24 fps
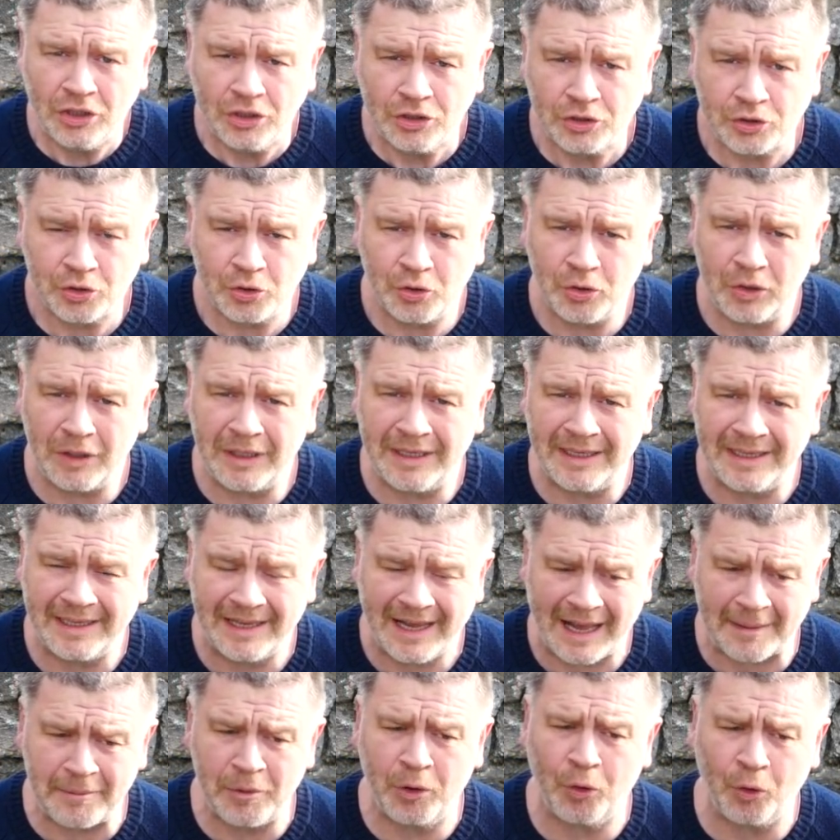So
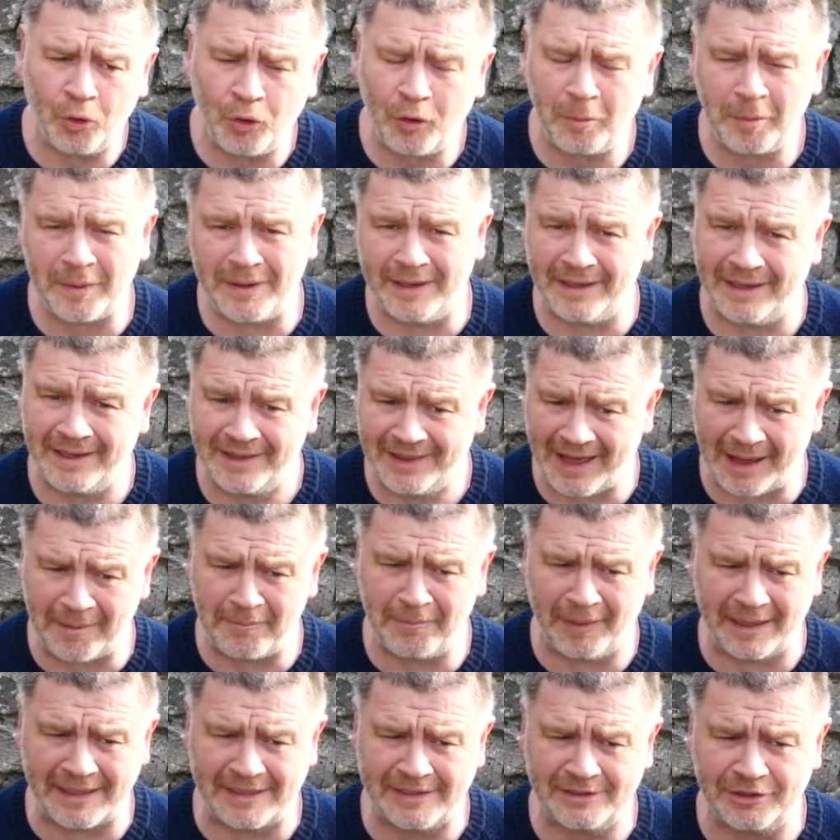I'm hoping that
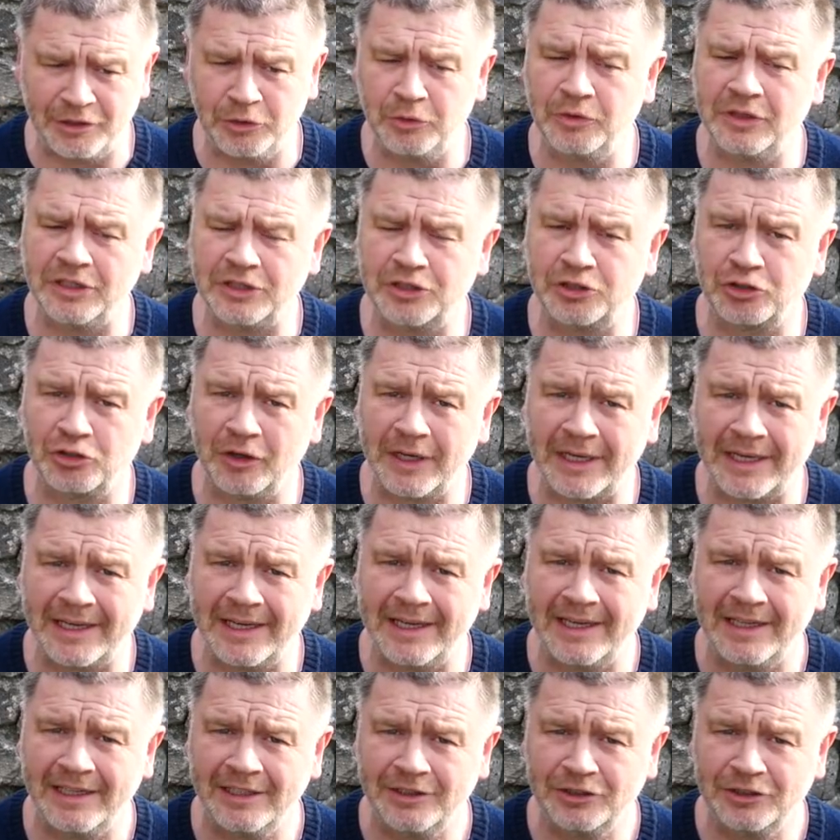might do the trick.